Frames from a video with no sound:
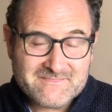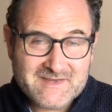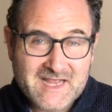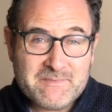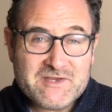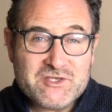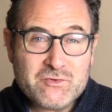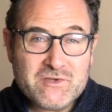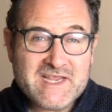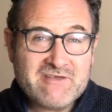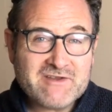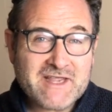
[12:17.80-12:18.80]
Happy New
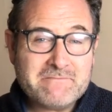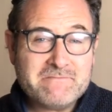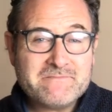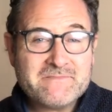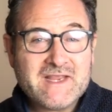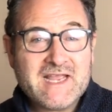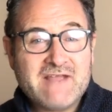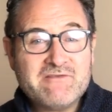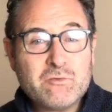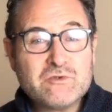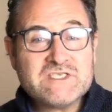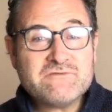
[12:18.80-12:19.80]
Year again. Have a
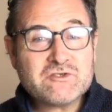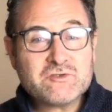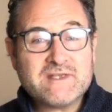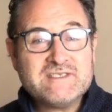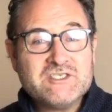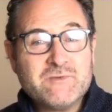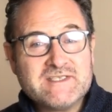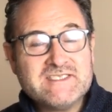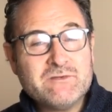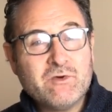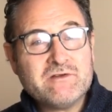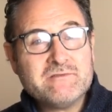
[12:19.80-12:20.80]
wonderful
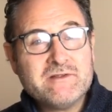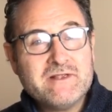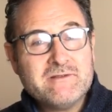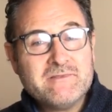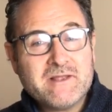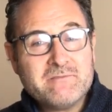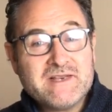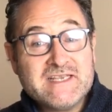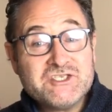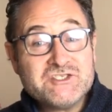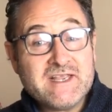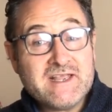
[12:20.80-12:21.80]
2021. And please
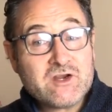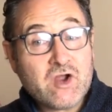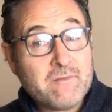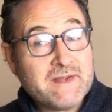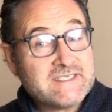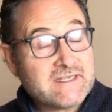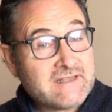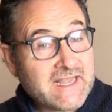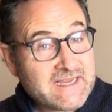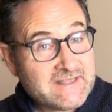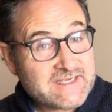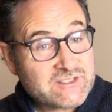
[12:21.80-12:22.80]
share, comment and
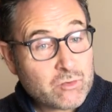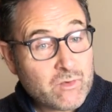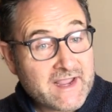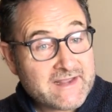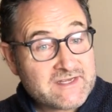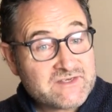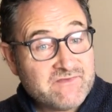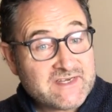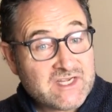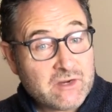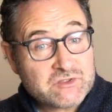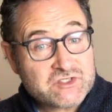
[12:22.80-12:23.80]
like this awareness
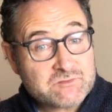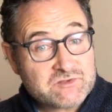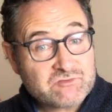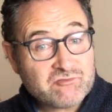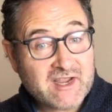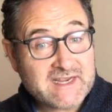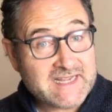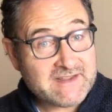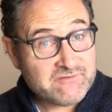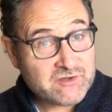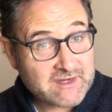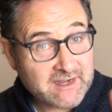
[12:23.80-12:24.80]
video and subscribe
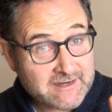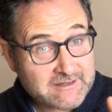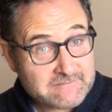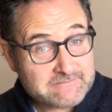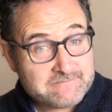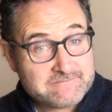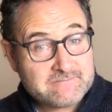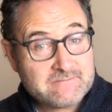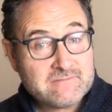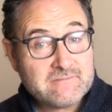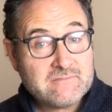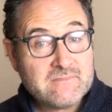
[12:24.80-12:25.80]
if you can.
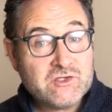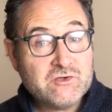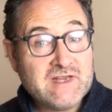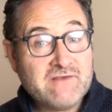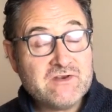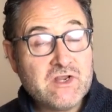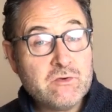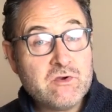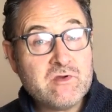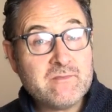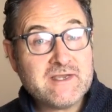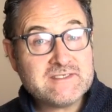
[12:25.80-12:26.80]
You never know who
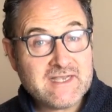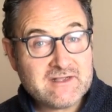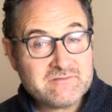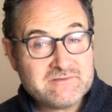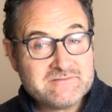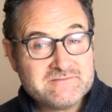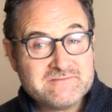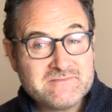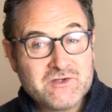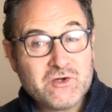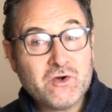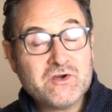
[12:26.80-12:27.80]
it might help.
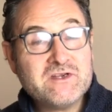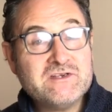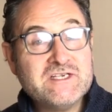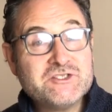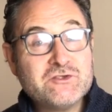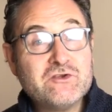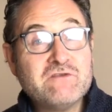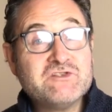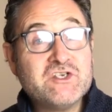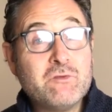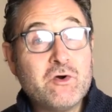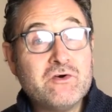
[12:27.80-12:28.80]
Unconditional love to
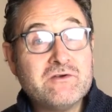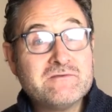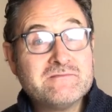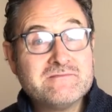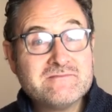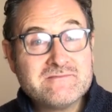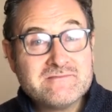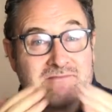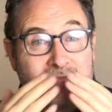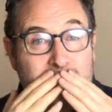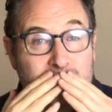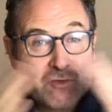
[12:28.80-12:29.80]
you all.
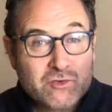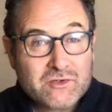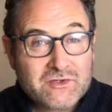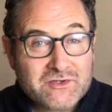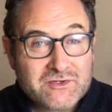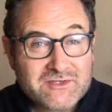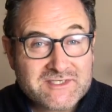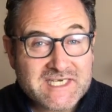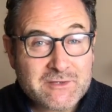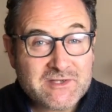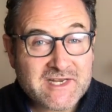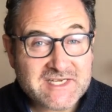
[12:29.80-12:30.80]
See
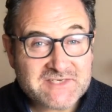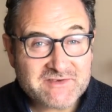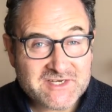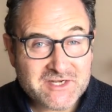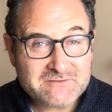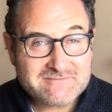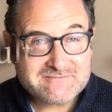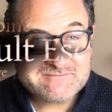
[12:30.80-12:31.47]
you in the next video.